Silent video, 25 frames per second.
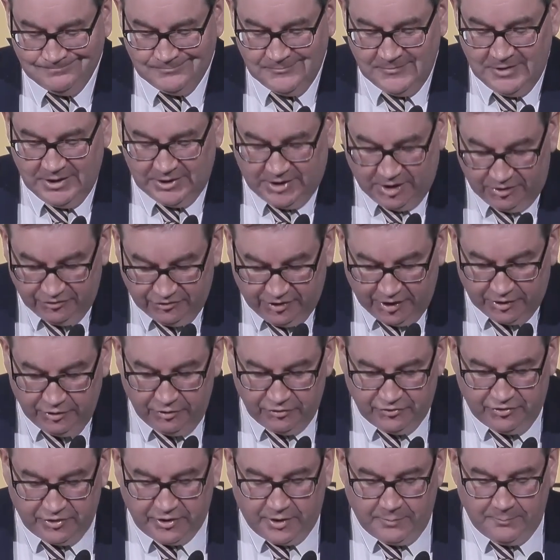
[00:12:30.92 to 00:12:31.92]
It
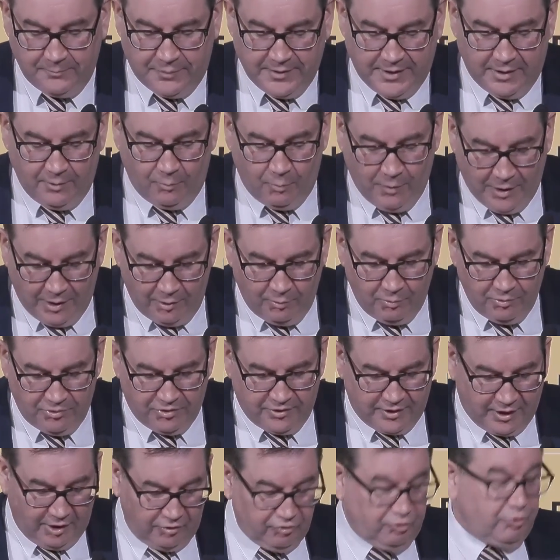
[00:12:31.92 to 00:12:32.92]
continues to compare well with
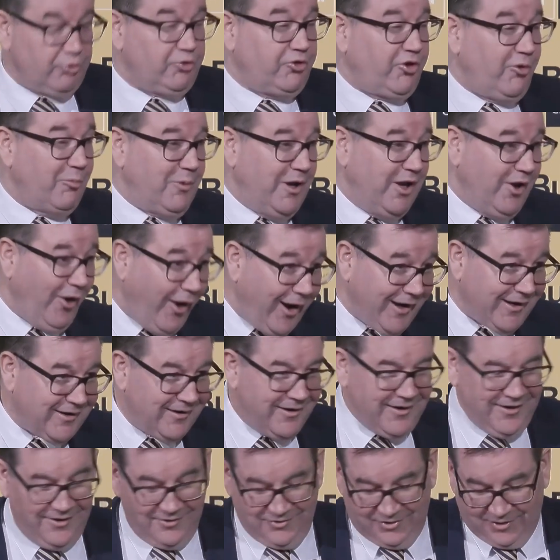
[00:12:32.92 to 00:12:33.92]
the countries that we like
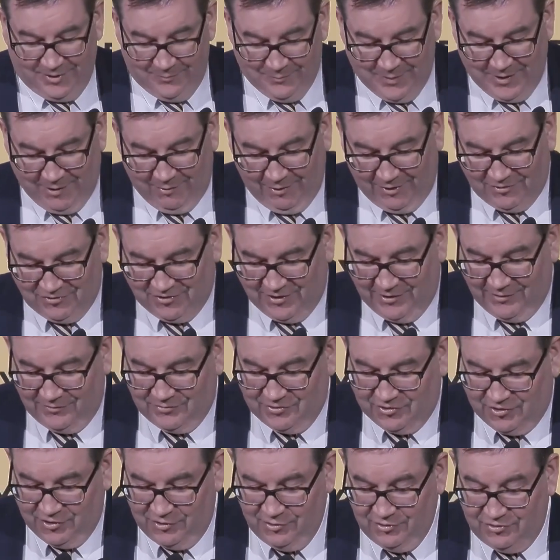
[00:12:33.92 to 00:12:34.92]
to compare
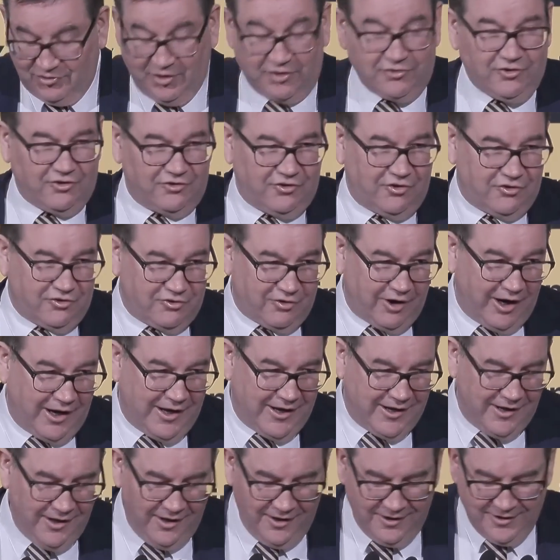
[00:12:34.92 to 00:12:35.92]
ourselves to, such as
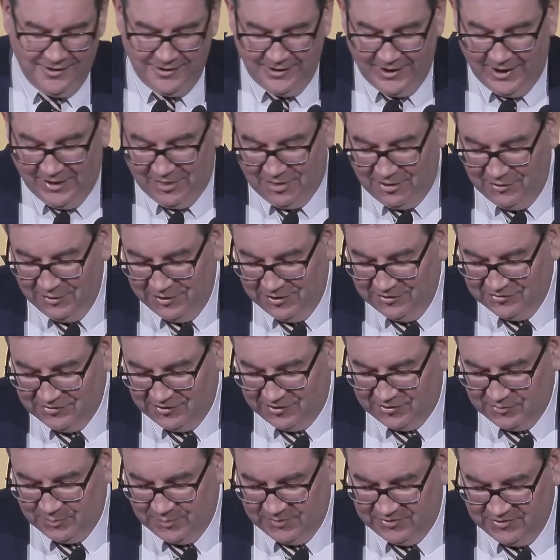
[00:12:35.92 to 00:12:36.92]
Australia at
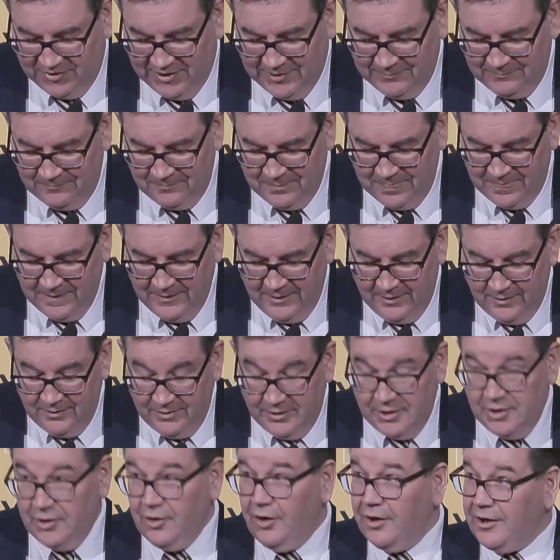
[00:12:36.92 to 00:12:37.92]
36%,
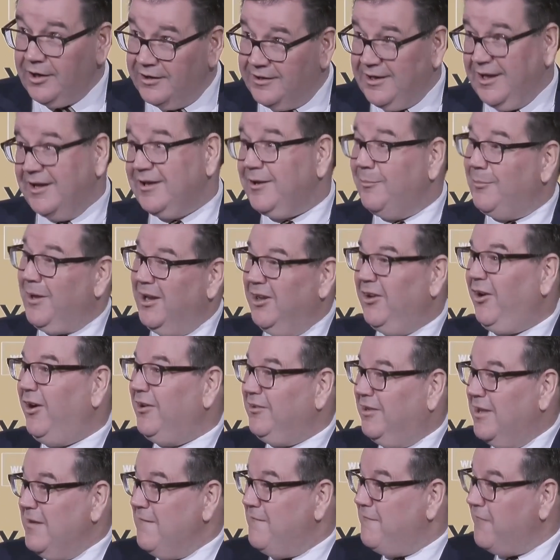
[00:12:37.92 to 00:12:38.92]
the United Kingdom at
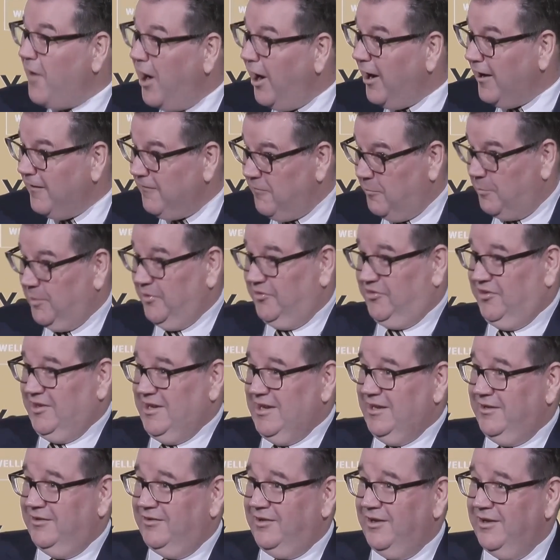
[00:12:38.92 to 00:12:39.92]

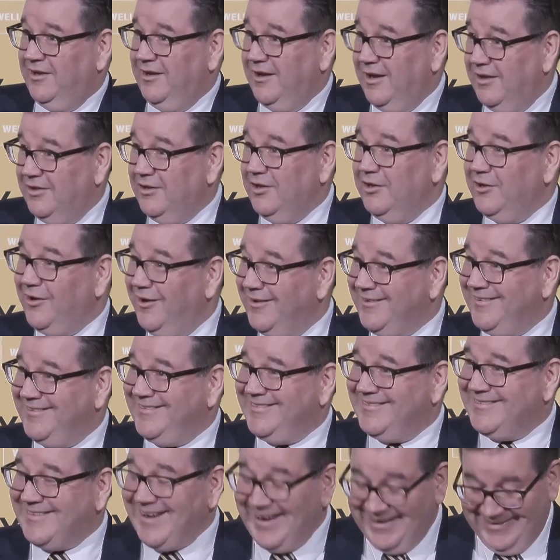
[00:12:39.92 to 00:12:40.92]
95%, and the United
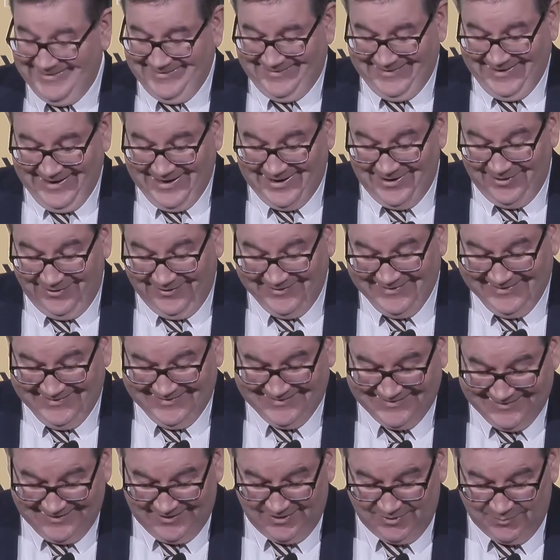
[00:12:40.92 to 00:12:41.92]
States at
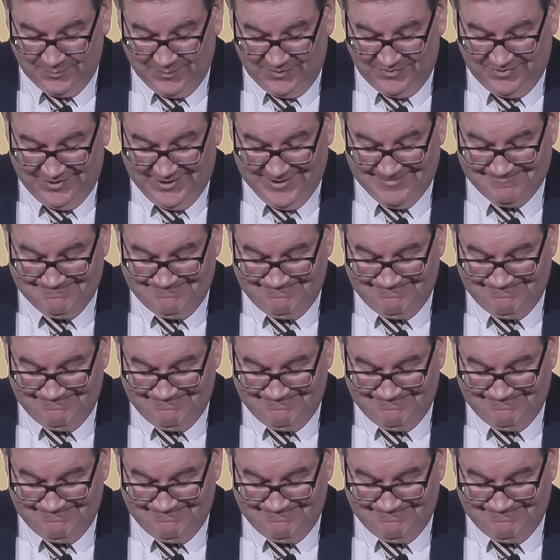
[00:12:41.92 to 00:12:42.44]
96%.